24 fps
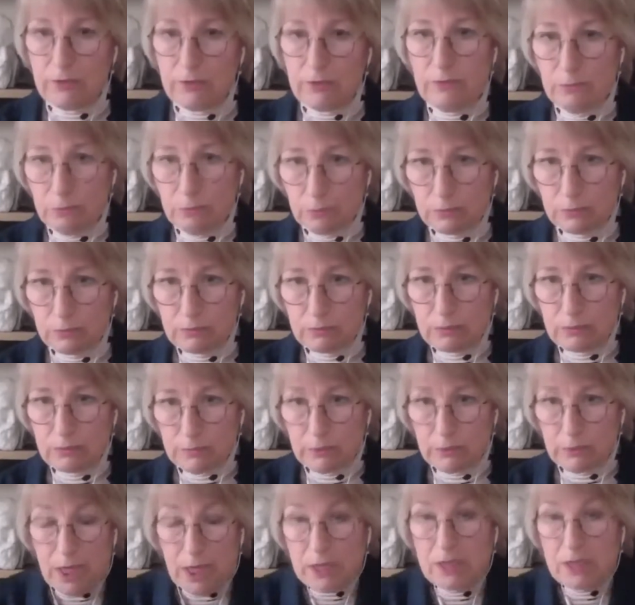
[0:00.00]
That's
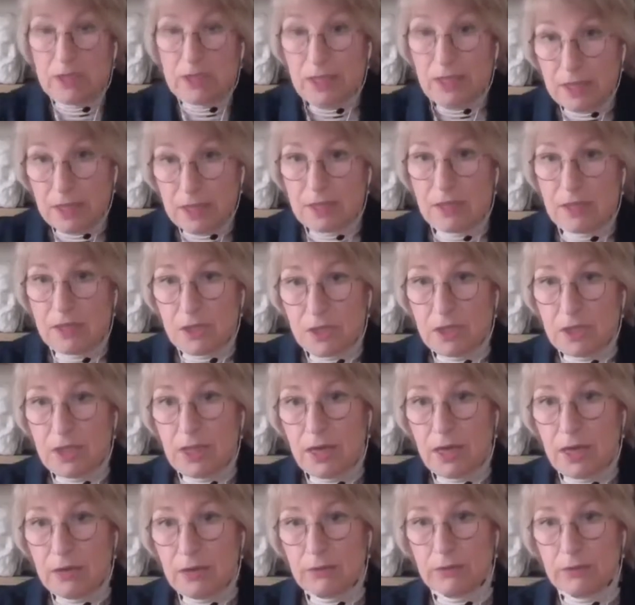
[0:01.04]
present
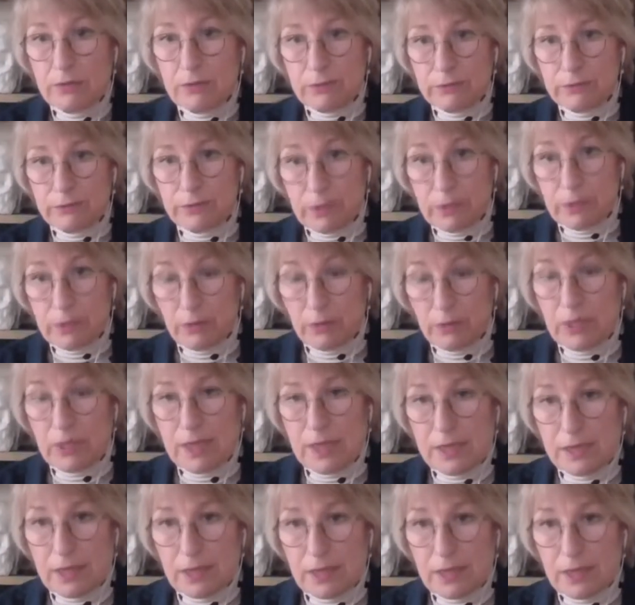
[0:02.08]
there. I
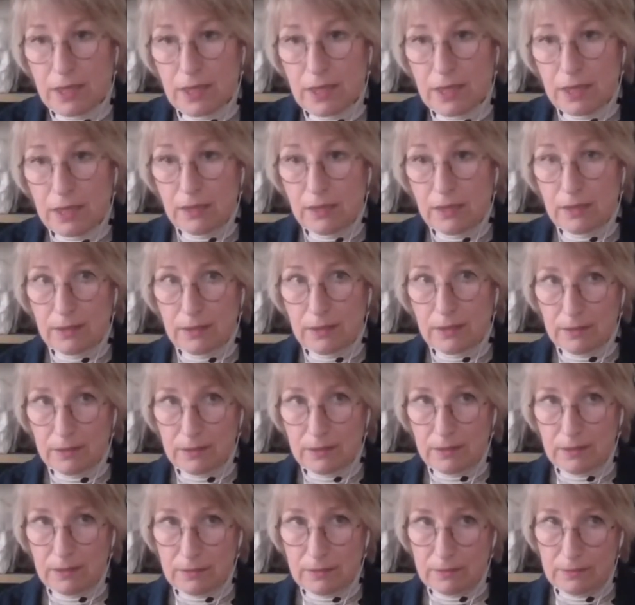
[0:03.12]
read it in
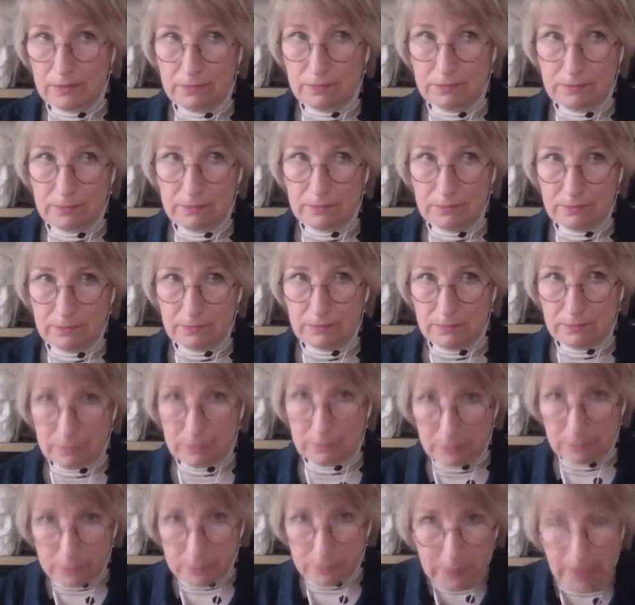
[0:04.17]
Ukrainian
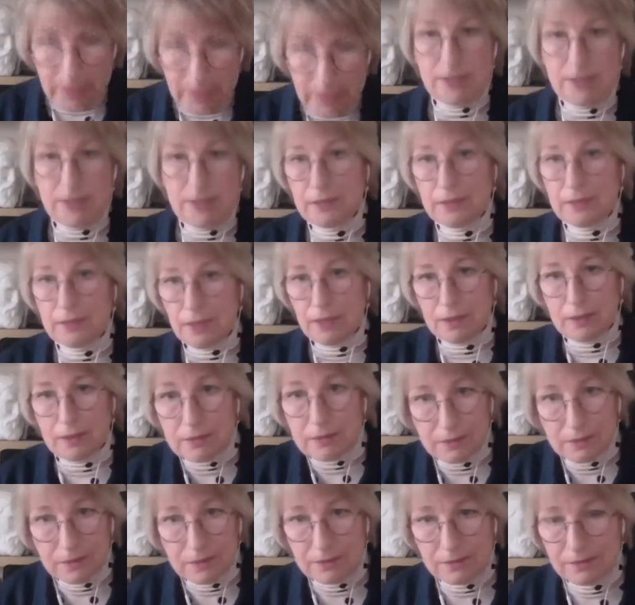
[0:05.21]

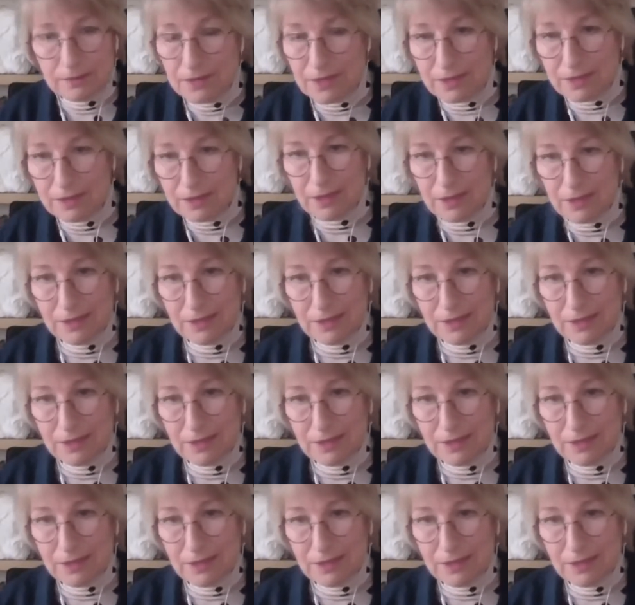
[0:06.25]
newspapers,